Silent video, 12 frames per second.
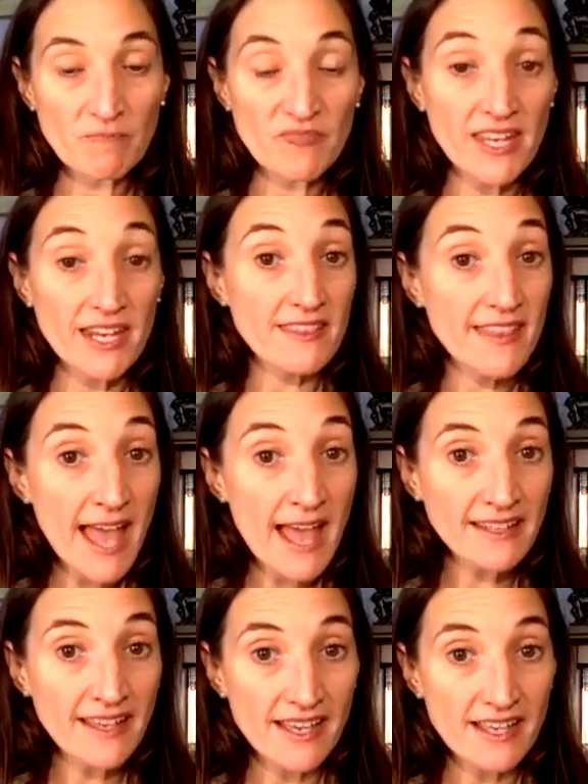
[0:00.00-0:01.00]
And in
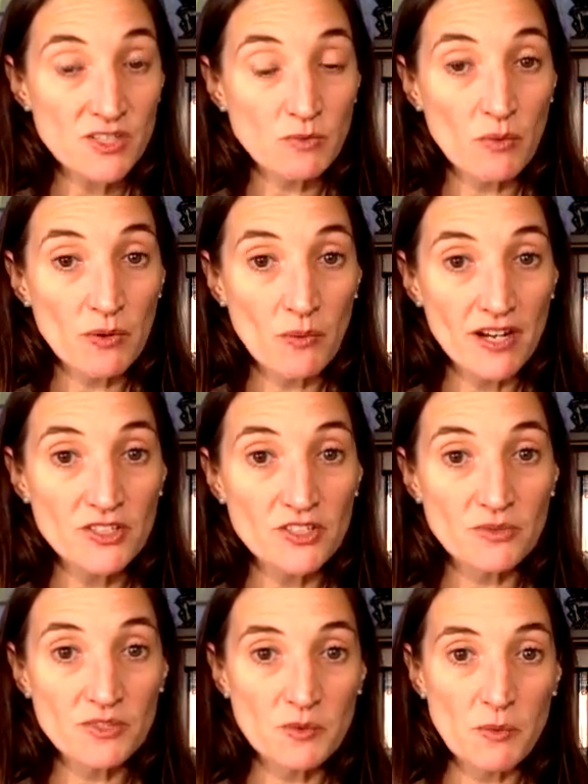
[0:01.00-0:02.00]
that case, what we want to
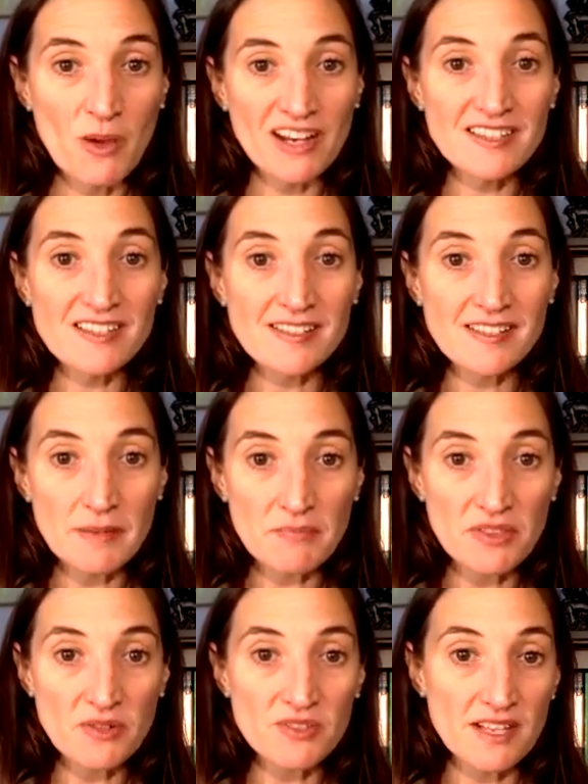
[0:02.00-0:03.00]
do is we want to skip
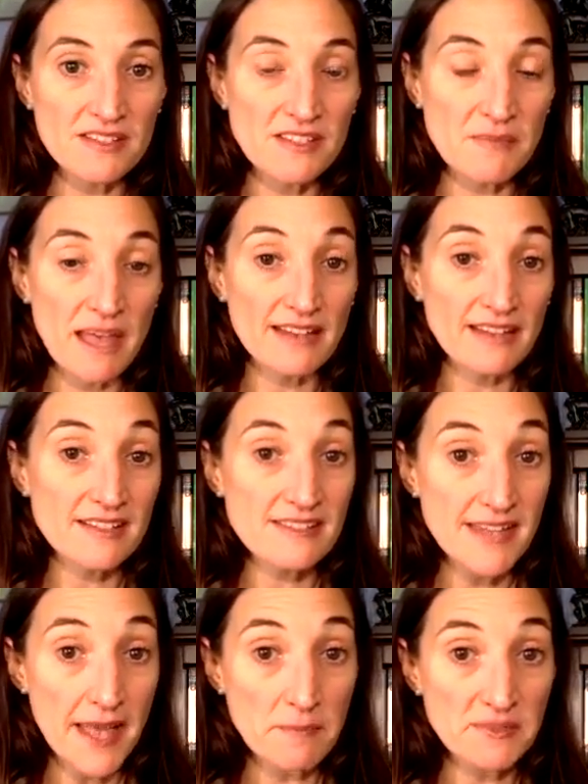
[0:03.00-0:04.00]
those enzymatic
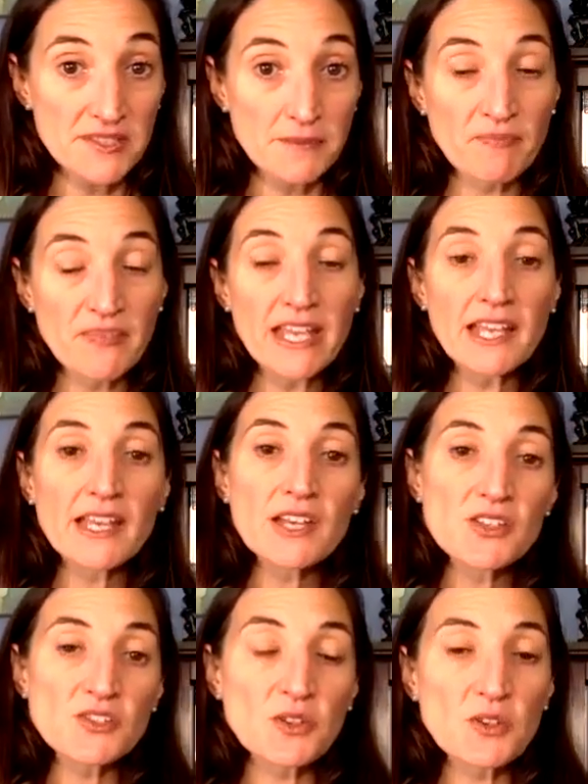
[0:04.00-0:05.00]
steps.
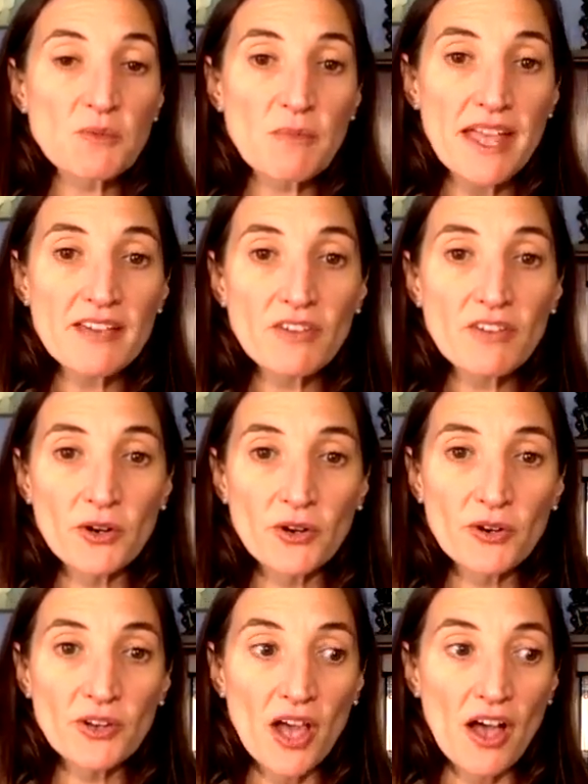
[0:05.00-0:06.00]
So you may have
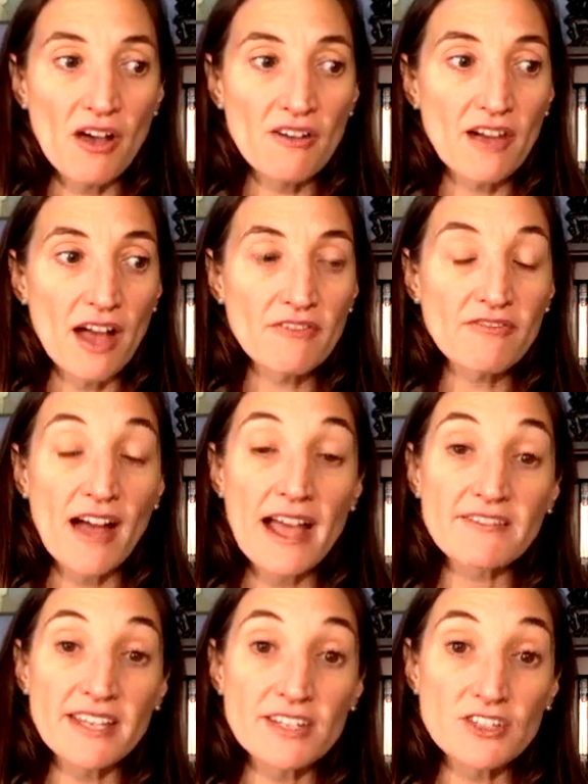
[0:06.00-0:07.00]
heard of
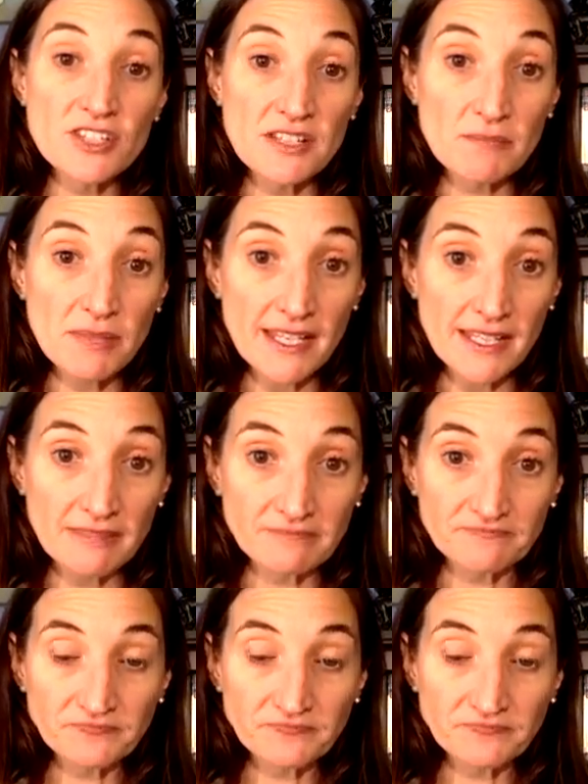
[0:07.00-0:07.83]
five H T P.